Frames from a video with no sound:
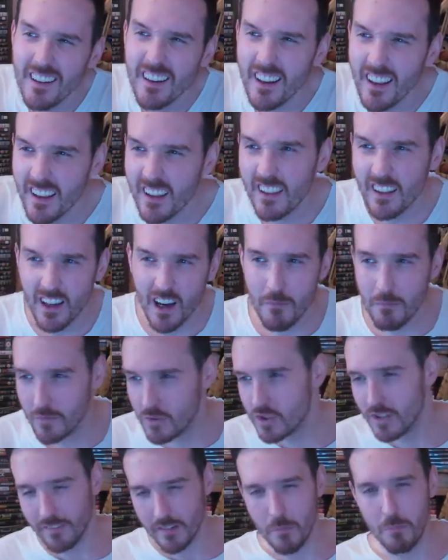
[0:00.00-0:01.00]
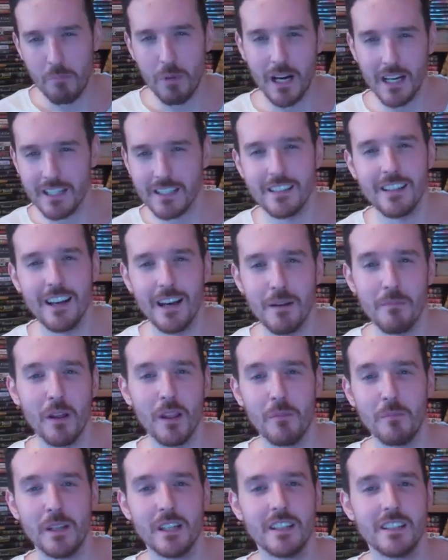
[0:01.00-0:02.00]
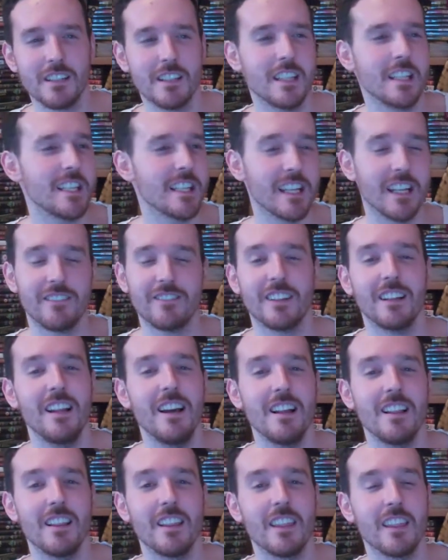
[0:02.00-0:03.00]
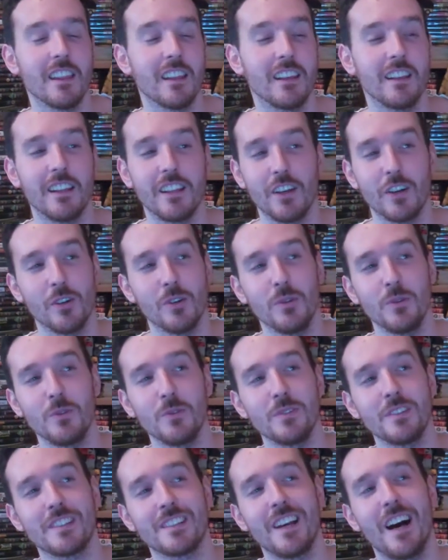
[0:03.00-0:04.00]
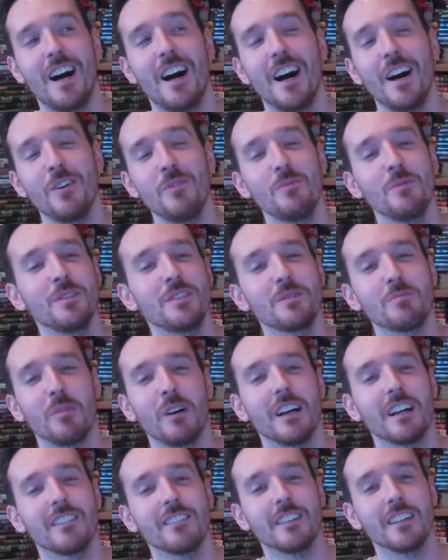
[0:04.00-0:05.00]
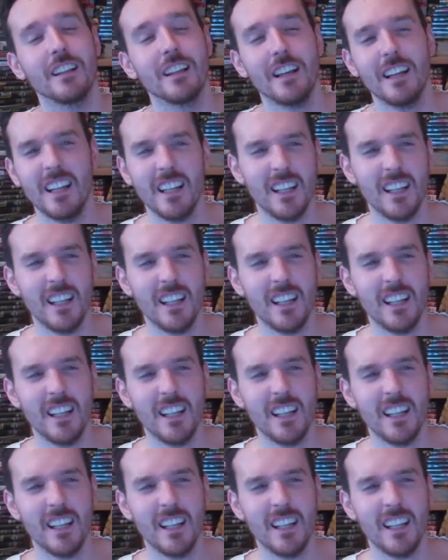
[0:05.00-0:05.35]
Like, I'm just having a bad time at the minute. General health in the old downward spiral.